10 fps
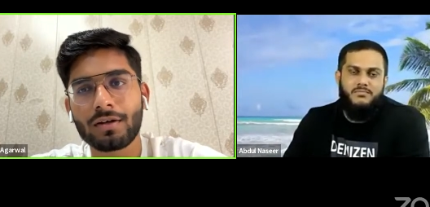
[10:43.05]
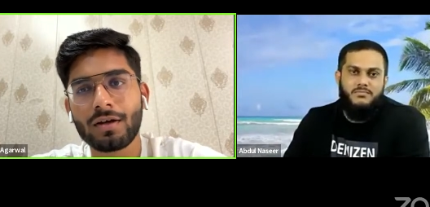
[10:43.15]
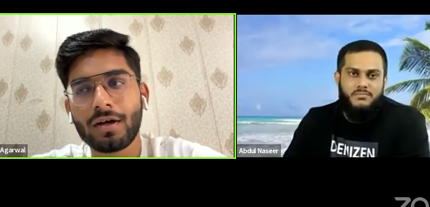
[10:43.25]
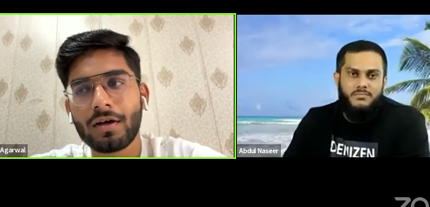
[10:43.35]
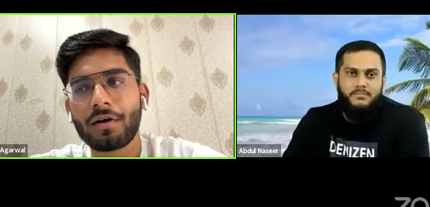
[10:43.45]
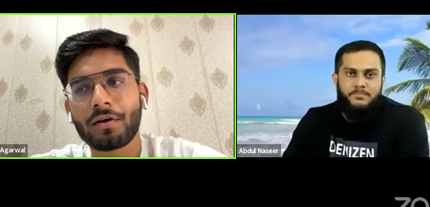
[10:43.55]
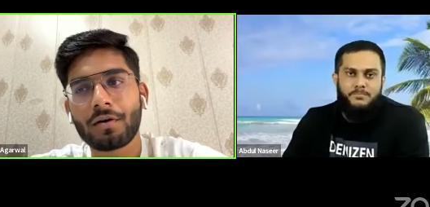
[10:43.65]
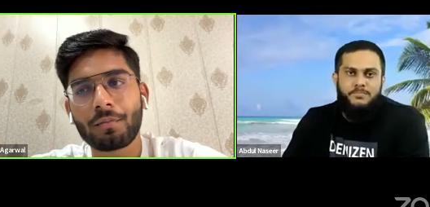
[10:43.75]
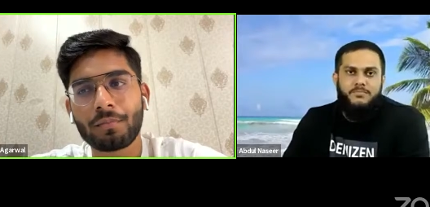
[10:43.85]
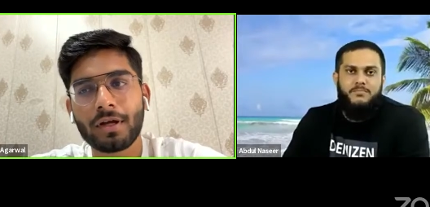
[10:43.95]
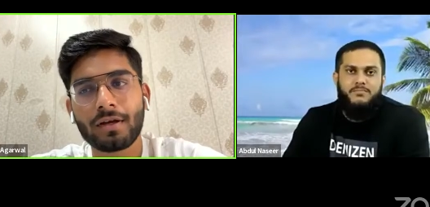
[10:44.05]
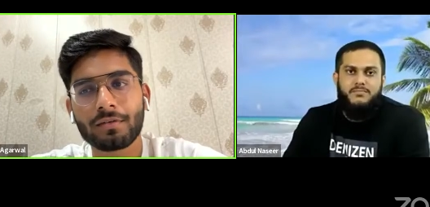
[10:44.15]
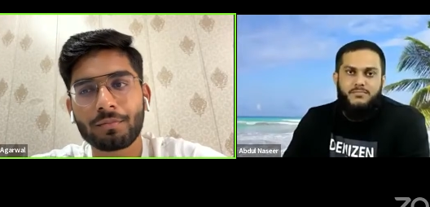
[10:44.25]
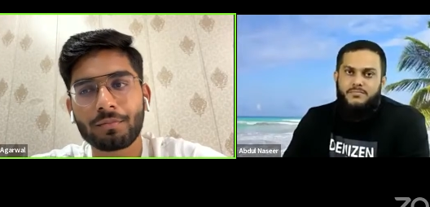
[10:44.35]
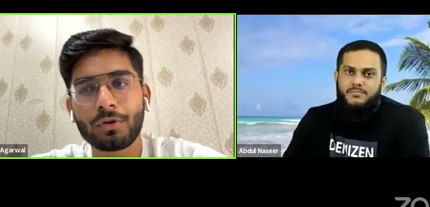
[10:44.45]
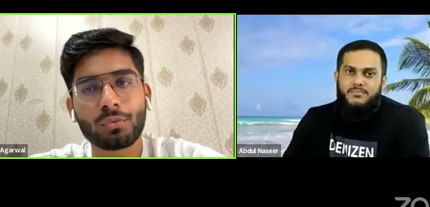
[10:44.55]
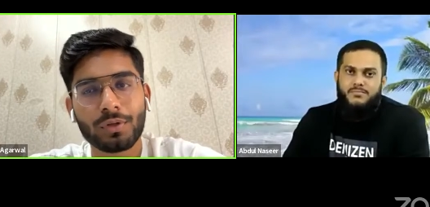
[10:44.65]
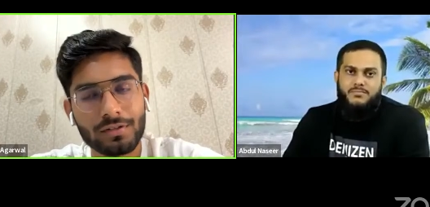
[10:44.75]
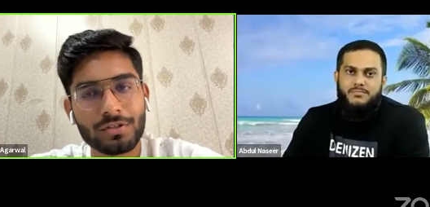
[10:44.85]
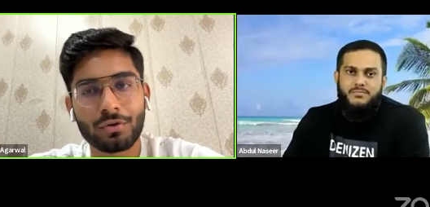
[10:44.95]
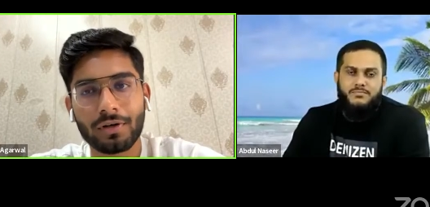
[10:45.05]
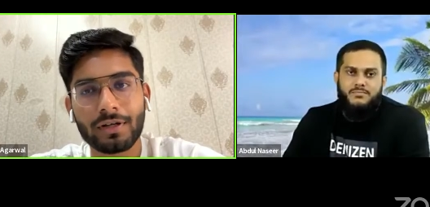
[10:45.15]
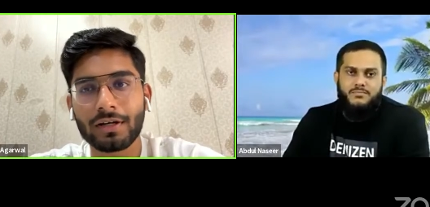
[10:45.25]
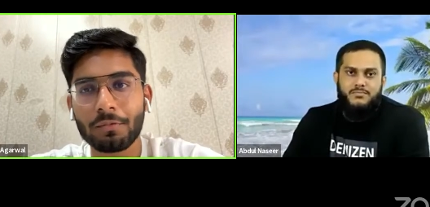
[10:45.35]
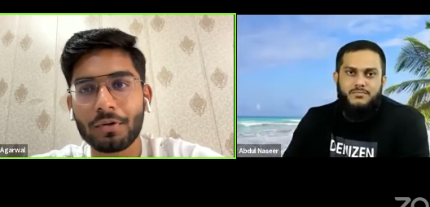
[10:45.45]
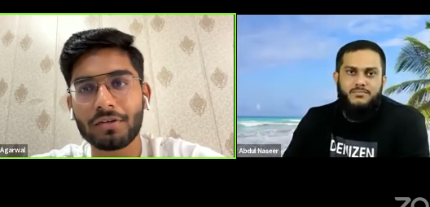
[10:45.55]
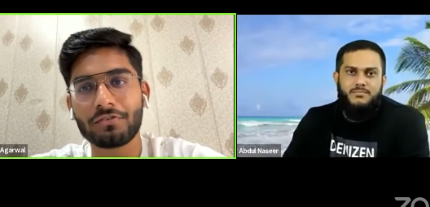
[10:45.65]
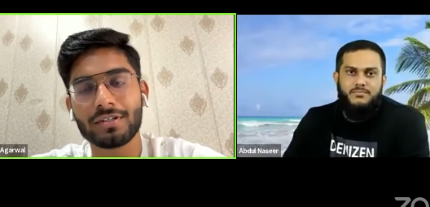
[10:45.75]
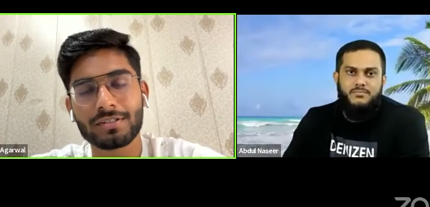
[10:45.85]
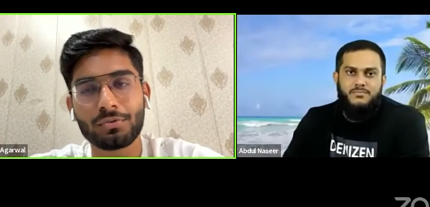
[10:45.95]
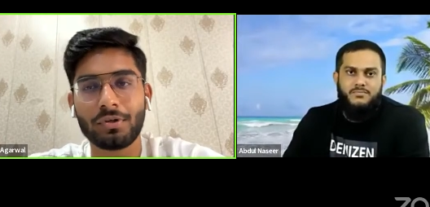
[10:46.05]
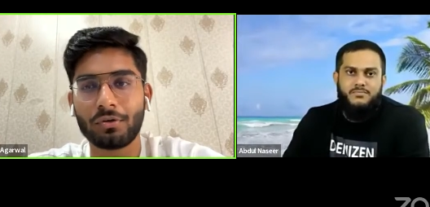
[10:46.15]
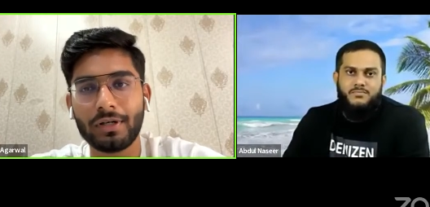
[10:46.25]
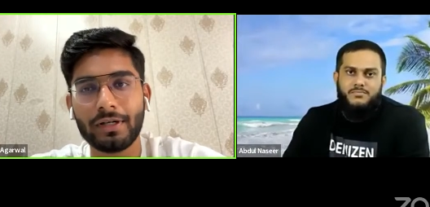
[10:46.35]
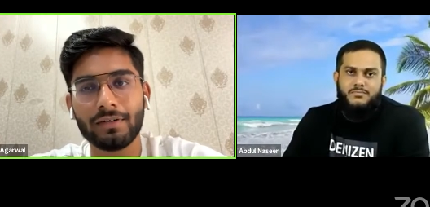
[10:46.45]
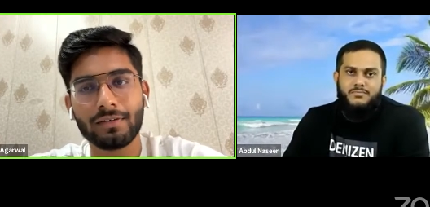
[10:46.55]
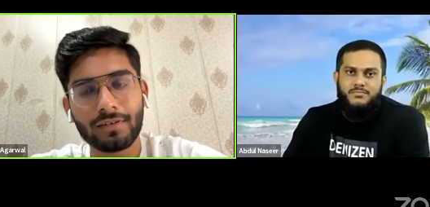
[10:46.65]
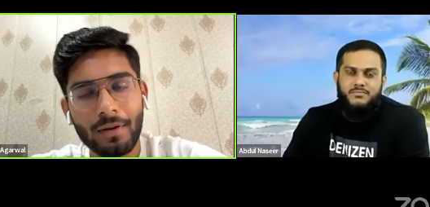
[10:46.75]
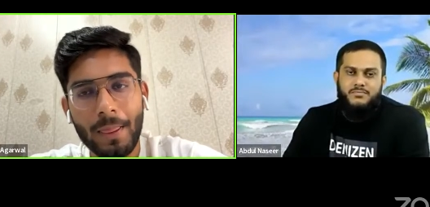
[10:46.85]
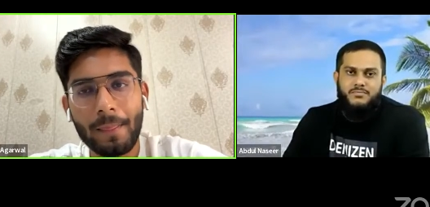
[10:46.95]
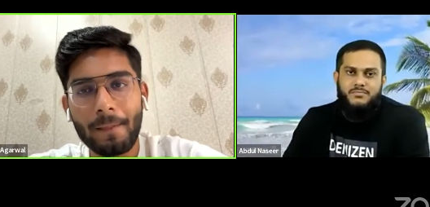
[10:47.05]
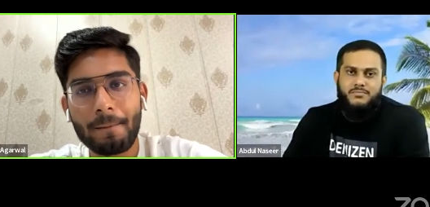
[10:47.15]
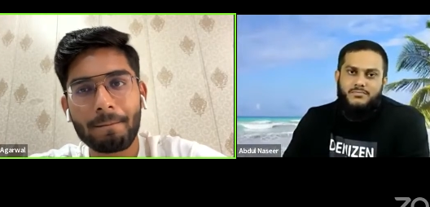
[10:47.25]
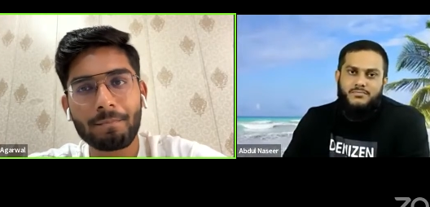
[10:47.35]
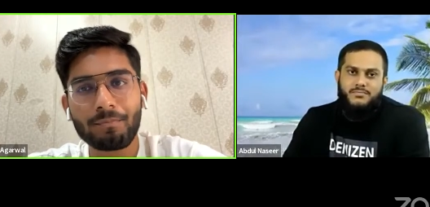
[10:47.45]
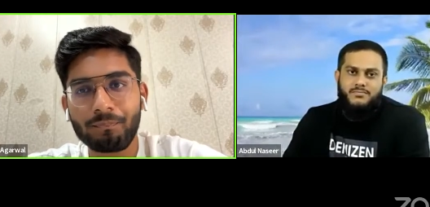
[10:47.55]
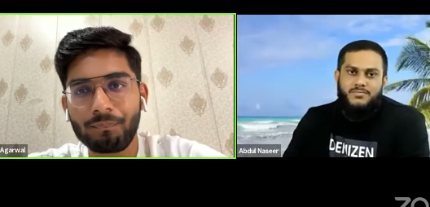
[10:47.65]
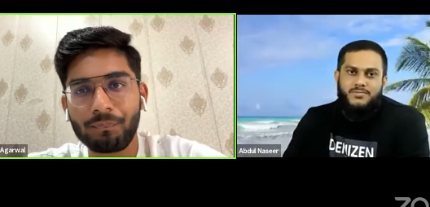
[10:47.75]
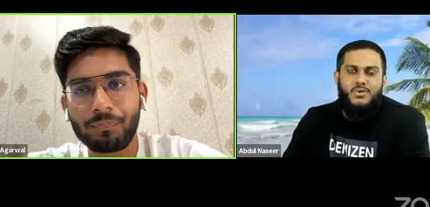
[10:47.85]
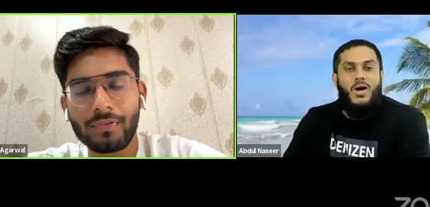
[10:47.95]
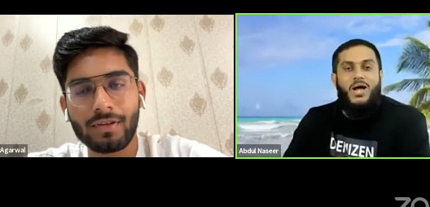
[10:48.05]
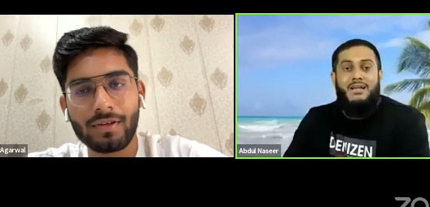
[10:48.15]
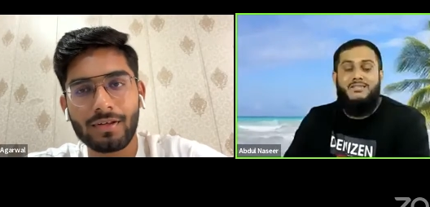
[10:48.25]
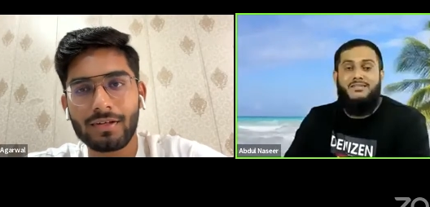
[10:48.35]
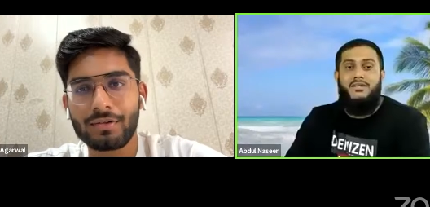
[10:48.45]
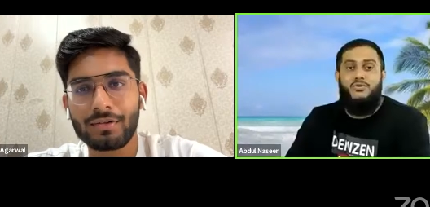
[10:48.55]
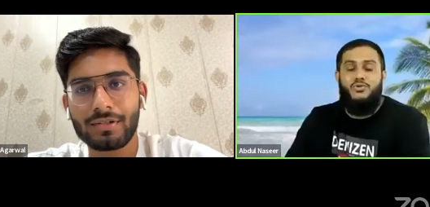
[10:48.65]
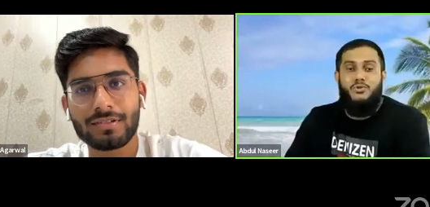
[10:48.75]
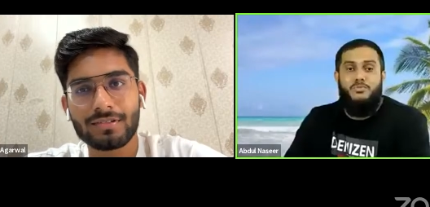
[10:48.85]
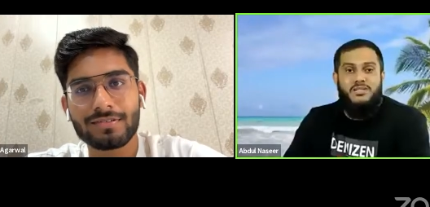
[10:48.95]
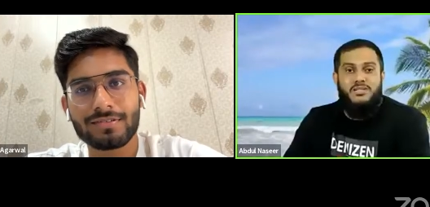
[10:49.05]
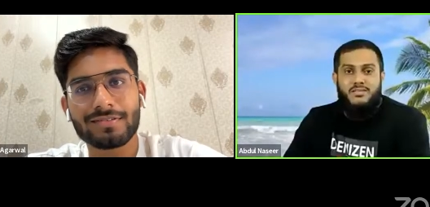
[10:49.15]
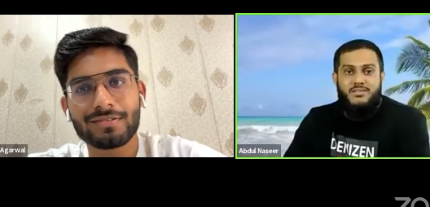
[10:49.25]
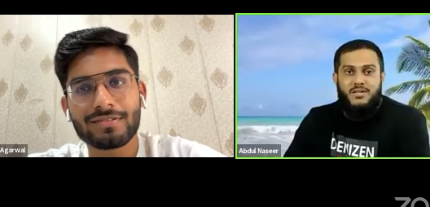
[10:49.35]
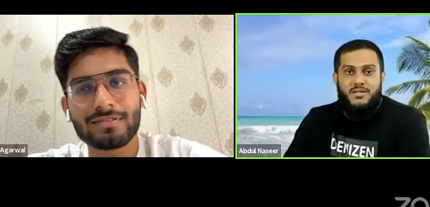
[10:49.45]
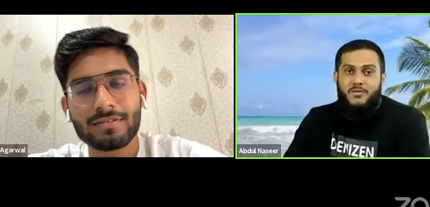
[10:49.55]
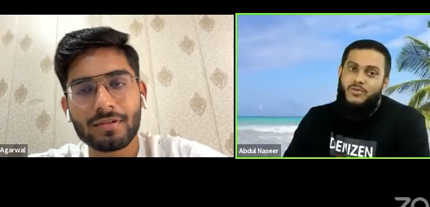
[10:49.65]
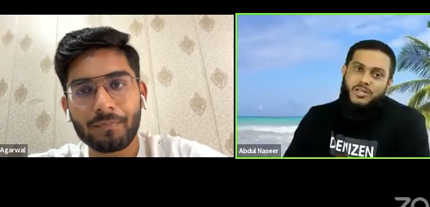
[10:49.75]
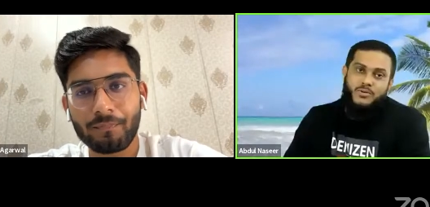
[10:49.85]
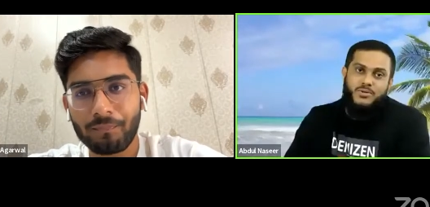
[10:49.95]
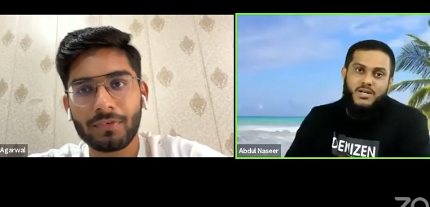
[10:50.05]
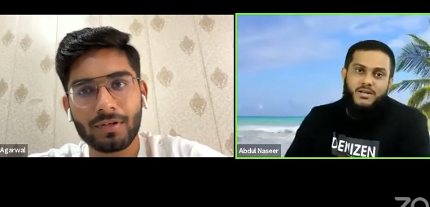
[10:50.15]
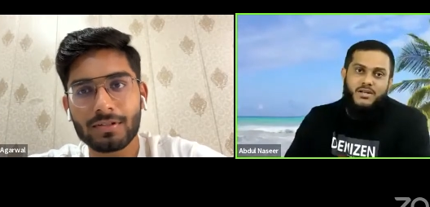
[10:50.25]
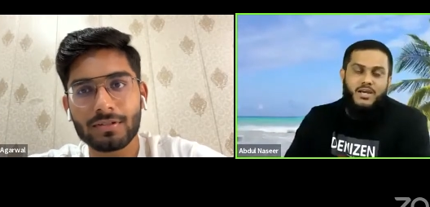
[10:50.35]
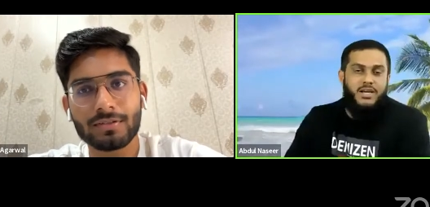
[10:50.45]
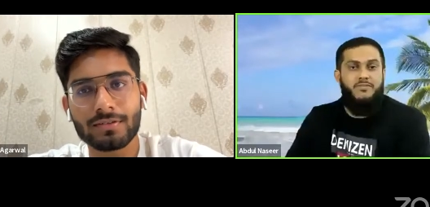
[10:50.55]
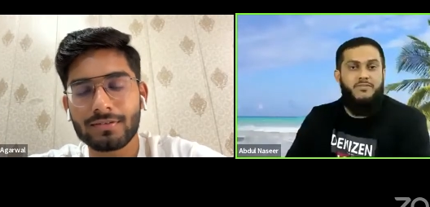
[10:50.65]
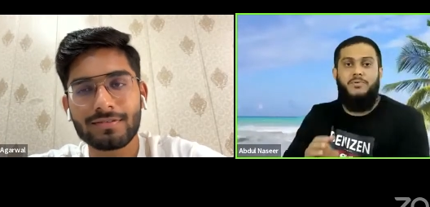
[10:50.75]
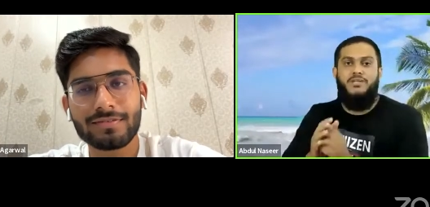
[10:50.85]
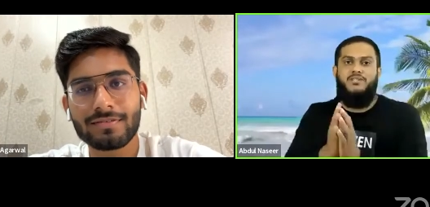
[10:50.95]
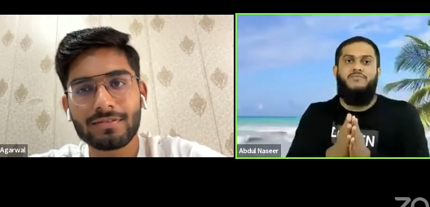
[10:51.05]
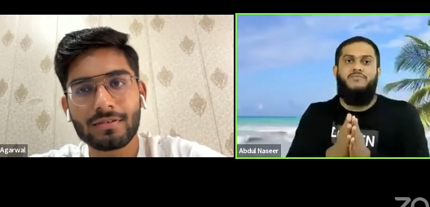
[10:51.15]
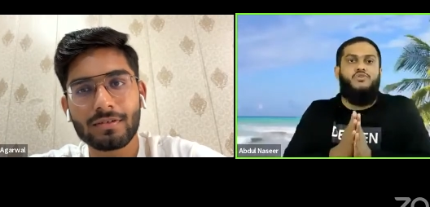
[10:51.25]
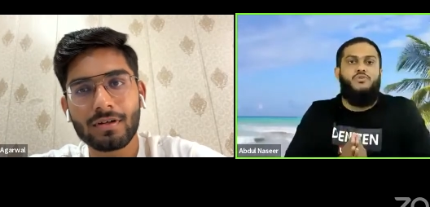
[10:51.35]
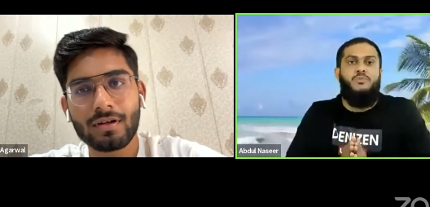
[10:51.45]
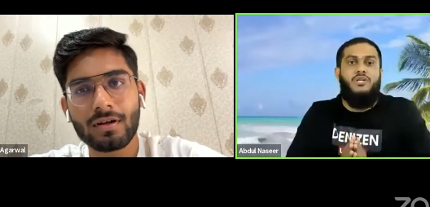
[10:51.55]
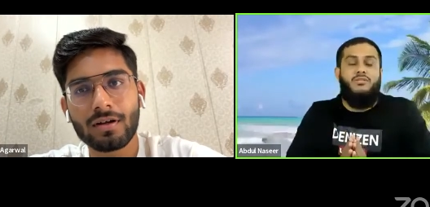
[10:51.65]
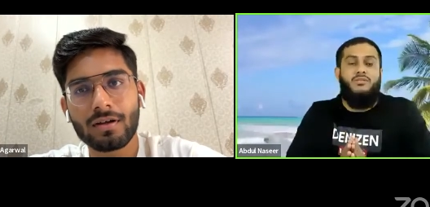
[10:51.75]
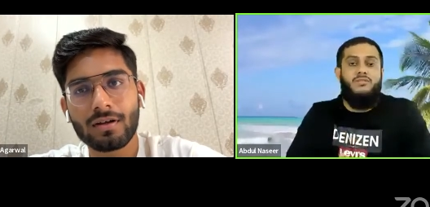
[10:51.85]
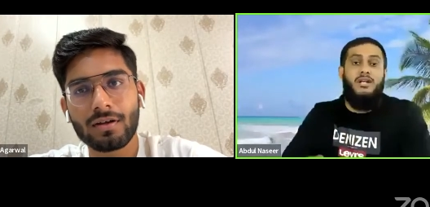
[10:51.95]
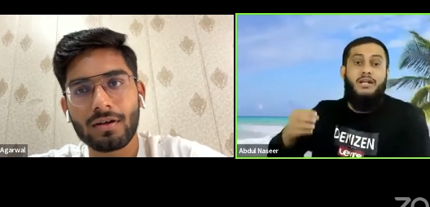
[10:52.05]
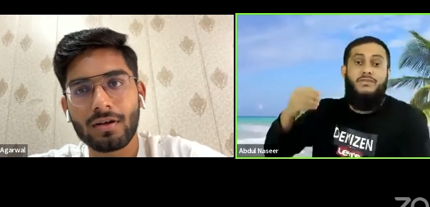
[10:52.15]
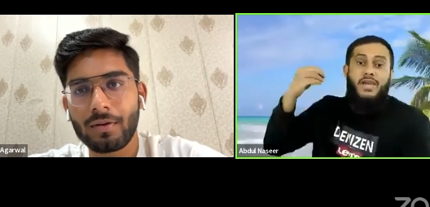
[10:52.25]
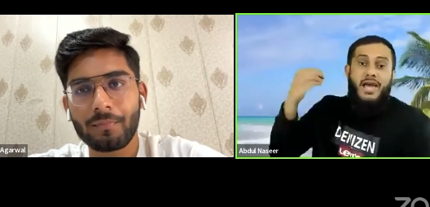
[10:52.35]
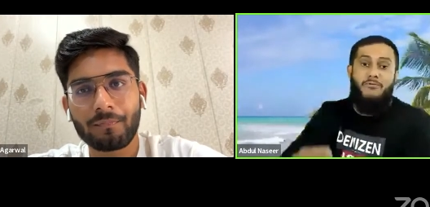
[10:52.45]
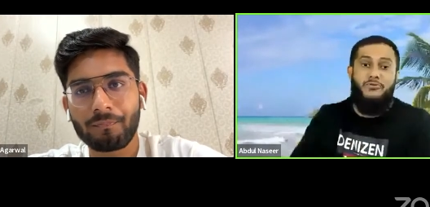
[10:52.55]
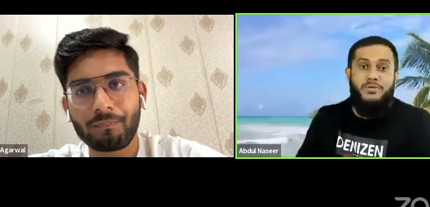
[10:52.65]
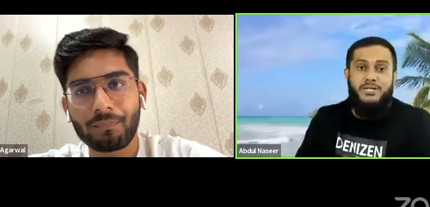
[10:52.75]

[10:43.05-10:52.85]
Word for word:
Speaker 1: you can. Um, like uh, you will surely get the benefits sooner or later.
Speaker 2: So Ayan is feeling you should be consistent. Very good. Mm-hmm. Everybody say we should be consistent and we have to